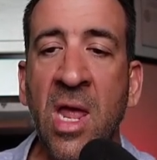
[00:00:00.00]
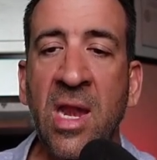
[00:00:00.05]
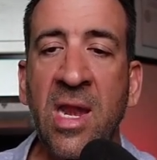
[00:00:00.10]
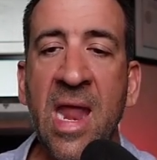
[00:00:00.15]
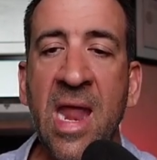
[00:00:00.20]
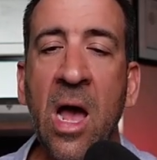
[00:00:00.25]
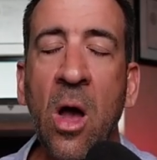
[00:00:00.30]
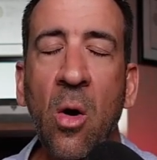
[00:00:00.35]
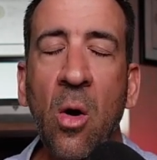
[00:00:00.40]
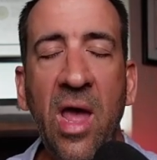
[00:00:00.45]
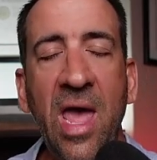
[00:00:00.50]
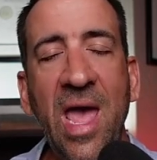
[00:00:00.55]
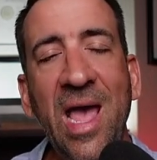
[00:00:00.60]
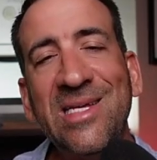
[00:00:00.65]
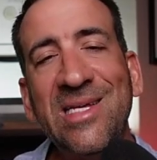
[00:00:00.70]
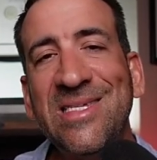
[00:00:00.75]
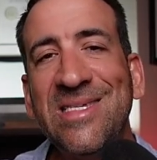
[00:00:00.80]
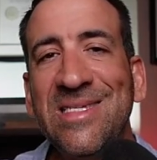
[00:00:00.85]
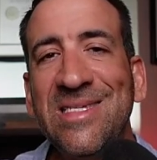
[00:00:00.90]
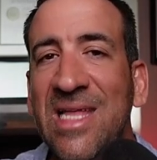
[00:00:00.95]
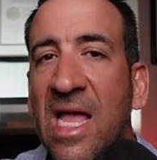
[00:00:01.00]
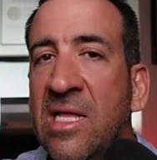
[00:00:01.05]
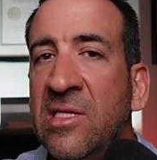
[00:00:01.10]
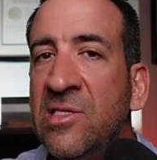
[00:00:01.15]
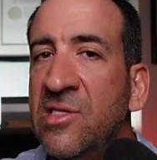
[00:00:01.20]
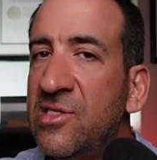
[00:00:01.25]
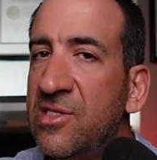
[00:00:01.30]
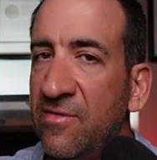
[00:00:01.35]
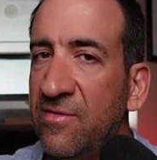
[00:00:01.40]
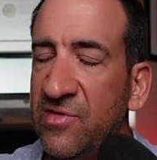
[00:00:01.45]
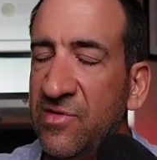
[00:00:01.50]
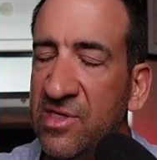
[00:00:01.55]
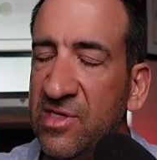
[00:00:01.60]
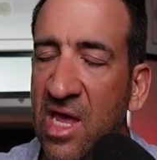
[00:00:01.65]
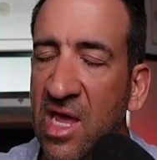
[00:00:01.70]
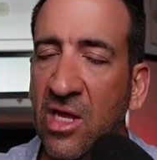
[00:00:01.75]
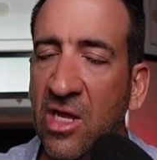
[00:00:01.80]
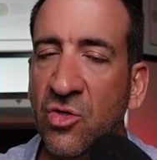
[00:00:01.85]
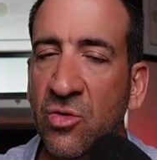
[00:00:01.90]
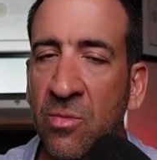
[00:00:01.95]
Now, extensive
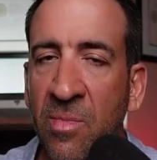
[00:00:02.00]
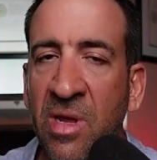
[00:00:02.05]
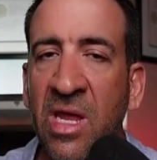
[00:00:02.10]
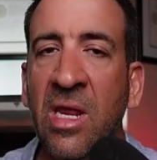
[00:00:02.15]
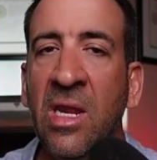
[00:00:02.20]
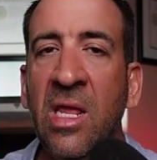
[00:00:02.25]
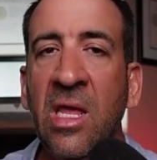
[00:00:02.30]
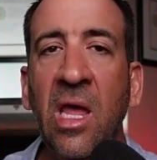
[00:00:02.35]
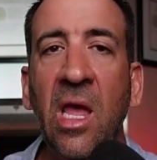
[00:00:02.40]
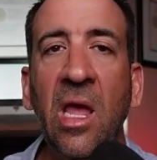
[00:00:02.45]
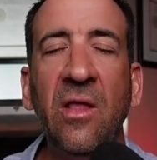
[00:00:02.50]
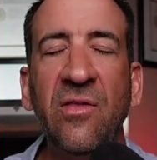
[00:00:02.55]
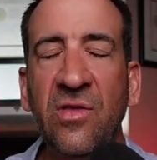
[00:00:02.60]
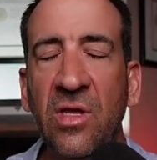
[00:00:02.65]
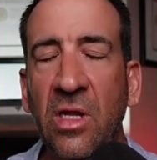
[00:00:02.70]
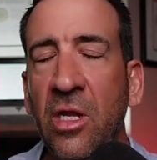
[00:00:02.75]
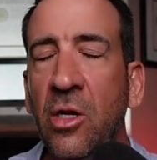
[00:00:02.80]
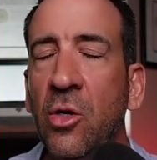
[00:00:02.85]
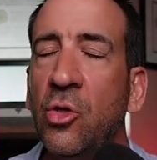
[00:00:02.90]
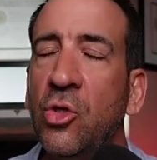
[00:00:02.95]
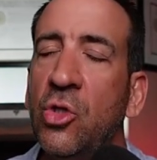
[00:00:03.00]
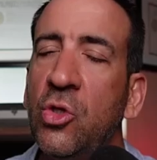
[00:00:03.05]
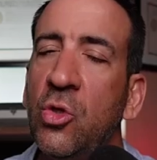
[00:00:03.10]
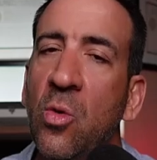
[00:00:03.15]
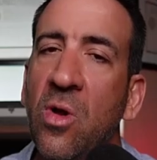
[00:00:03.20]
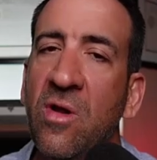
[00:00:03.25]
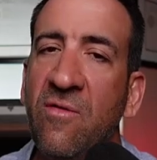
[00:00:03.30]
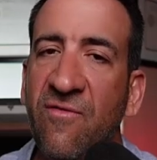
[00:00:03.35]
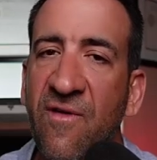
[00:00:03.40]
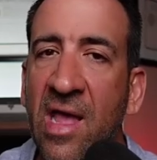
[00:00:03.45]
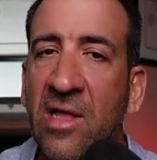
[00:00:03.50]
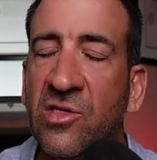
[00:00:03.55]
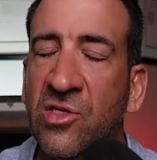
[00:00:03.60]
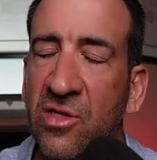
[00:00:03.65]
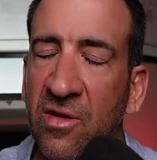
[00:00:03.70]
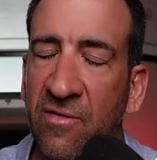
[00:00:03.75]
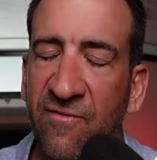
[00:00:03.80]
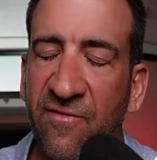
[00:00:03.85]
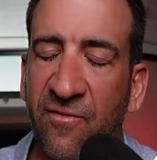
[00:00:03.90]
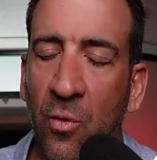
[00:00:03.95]
stage, meaning it's a little too
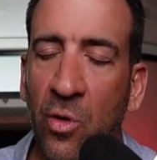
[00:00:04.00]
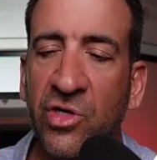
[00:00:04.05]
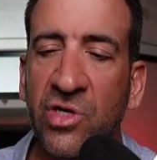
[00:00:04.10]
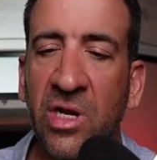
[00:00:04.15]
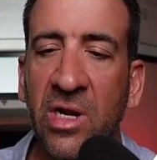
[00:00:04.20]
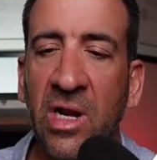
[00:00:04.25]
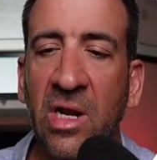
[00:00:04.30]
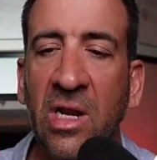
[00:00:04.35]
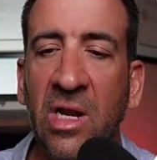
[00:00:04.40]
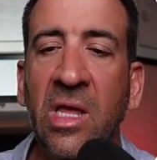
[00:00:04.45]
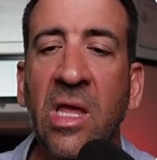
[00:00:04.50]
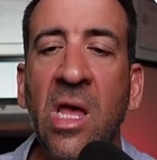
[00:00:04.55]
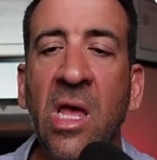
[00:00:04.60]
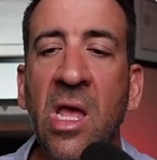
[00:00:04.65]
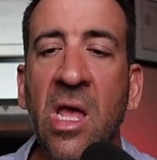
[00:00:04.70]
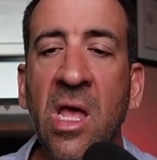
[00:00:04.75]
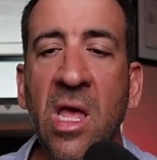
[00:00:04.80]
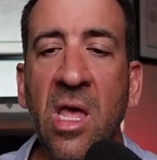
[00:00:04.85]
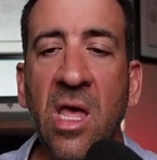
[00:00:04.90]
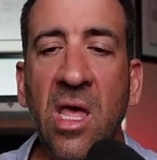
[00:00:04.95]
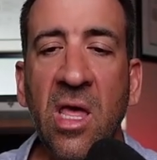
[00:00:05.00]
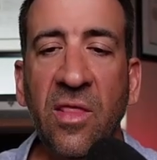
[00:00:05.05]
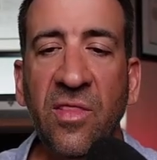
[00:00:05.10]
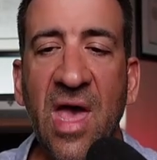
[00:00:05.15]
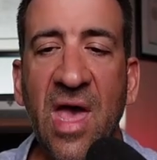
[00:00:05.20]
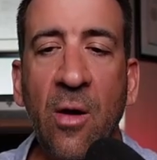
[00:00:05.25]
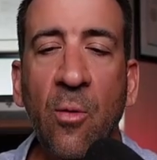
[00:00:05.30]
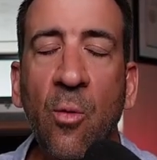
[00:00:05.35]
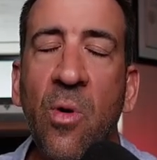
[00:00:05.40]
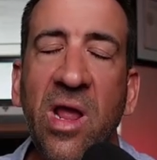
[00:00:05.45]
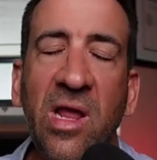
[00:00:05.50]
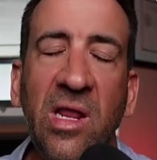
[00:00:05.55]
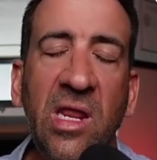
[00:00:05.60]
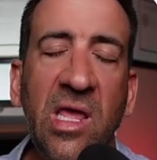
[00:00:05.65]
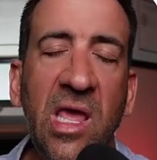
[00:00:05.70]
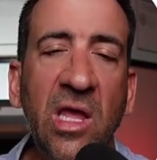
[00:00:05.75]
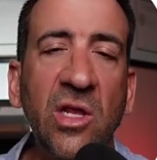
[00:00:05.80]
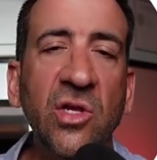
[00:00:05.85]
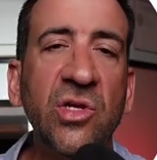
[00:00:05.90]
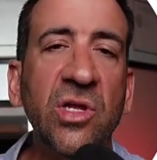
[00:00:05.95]
advanced, unfortunately, that
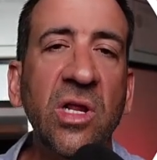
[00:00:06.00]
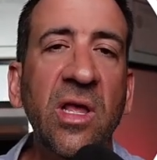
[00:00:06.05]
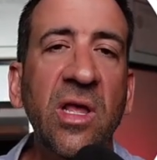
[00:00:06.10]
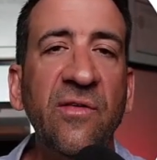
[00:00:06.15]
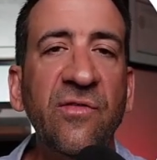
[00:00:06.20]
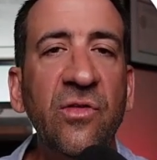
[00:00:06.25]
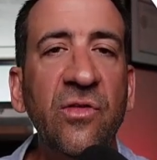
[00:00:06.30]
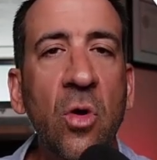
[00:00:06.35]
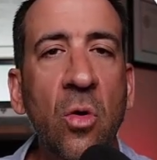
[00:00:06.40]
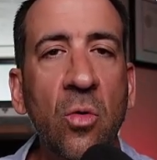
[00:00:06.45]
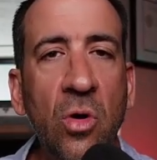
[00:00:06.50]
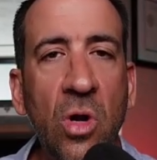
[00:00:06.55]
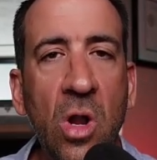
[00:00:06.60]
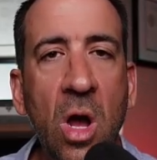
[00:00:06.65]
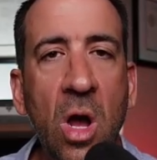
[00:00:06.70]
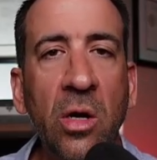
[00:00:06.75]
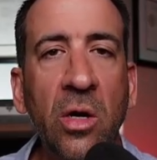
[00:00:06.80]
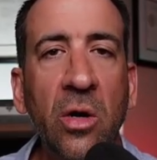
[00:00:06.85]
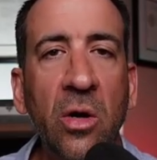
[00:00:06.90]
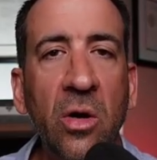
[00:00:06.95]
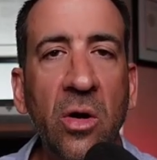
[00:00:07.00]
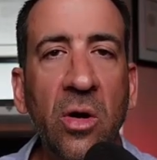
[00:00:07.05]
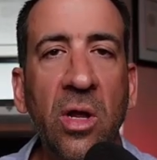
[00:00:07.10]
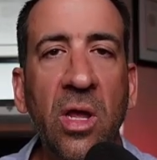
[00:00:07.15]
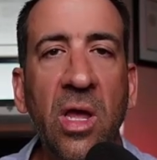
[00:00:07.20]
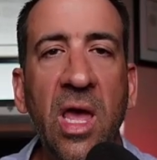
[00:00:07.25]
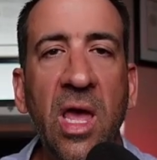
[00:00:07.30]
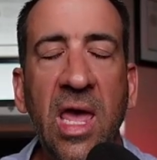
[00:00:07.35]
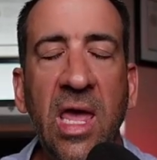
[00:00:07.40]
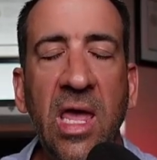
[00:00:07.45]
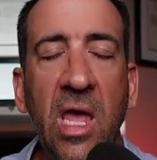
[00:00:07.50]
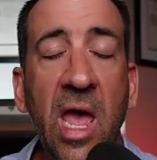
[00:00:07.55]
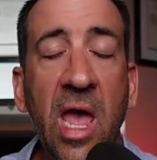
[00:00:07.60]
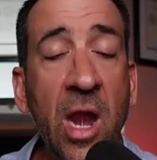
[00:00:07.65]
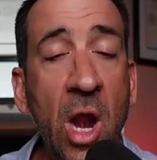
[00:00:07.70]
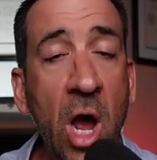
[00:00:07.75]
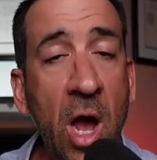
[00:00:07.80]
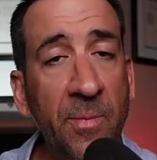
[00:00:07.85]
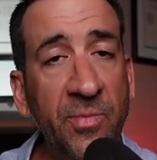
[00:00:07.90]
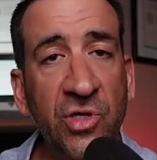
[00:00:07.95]
radiation is no longer
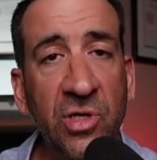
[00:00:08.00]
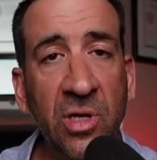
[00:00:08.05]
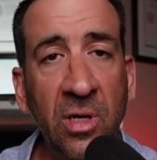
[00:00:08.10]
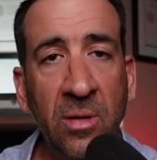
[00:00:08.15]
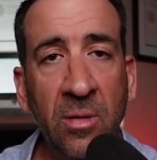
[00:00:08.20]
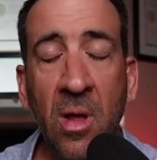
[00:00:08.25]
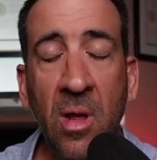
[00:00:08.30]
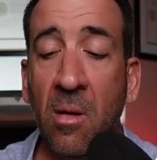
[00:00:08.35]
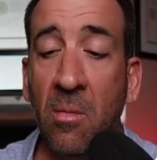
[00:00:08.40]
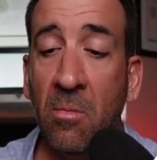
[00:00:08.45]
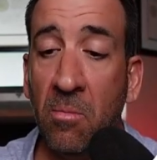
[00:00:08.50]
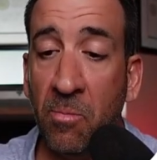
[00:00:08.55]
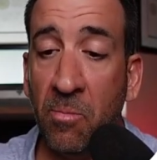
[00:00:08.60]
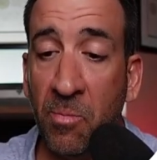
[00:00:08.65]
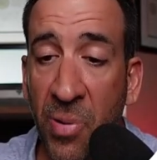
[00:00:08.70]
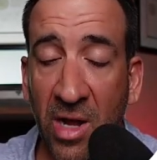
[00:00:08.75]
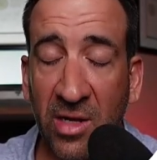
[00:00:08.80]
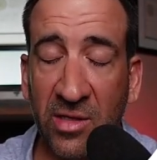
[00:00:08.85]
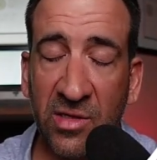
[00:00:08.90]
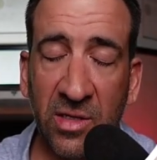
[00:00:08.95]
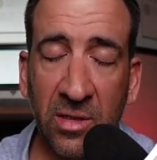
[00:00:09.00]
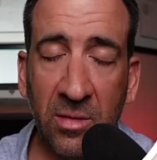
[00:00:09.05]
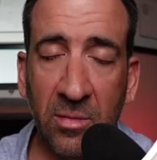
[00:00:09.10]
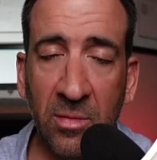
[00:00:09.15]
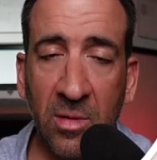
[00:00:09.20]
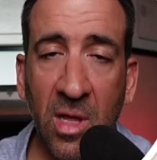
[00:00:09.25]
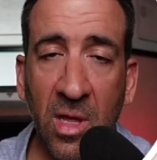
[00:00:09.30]
an option. But